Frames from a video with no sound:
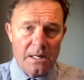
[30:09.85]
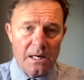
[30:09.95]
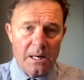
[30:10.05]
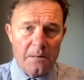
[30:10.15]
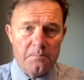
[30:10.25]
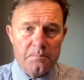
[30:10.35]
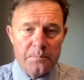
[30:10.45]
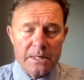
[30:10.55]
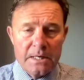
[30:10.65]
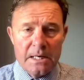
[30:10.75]

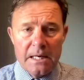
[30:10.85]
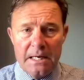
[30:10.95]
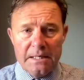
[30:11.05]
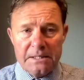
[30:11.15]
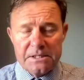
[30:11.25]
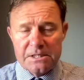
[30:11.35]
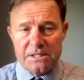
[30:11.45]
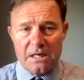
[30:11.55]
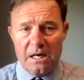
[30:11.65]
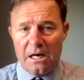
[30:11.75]

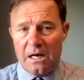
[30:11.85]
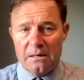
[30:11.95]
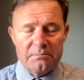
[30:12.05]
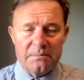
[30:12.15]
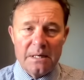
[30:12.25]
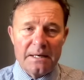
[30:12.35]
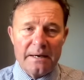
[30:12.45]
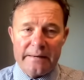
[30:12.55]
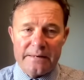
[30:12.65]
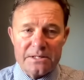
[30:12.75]

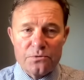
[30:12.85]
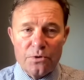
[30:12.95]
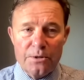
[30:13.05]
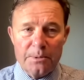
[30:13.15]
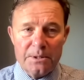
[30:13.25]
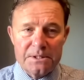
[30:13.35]
Again, it's rumored.